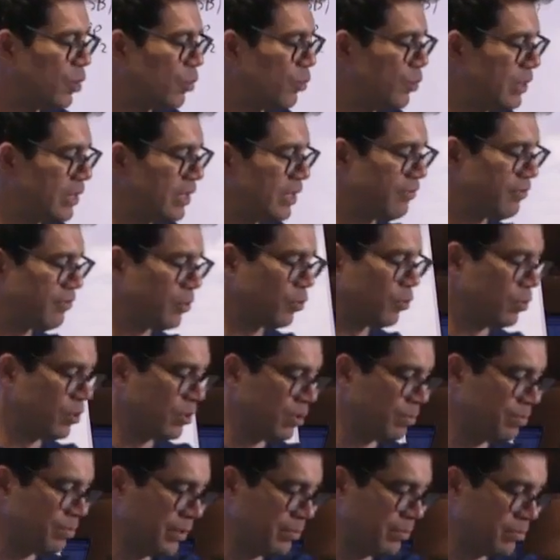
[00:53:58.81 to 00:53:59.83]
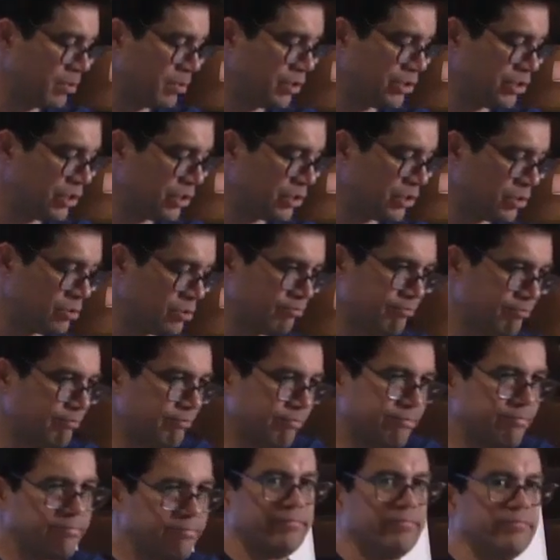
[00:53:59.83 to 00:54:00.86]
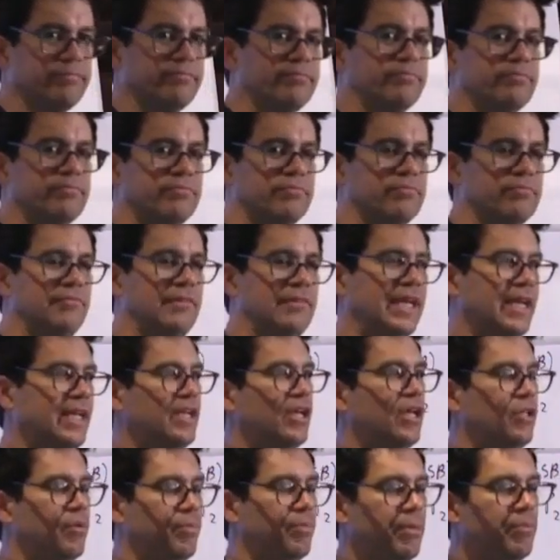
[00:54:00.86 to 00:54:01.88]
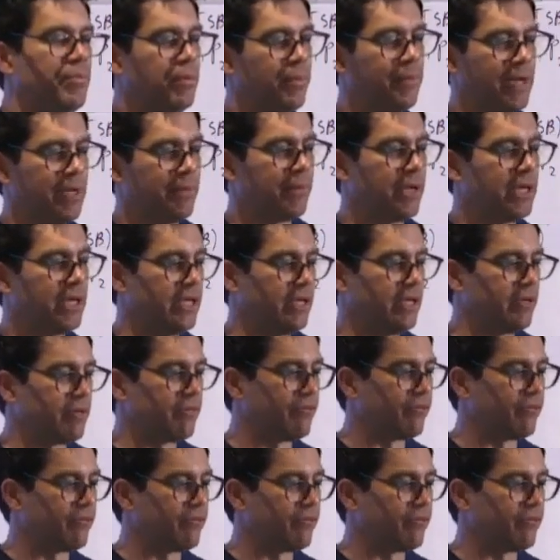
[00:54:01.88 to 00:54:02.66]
We live in a world people are just letting other people make money.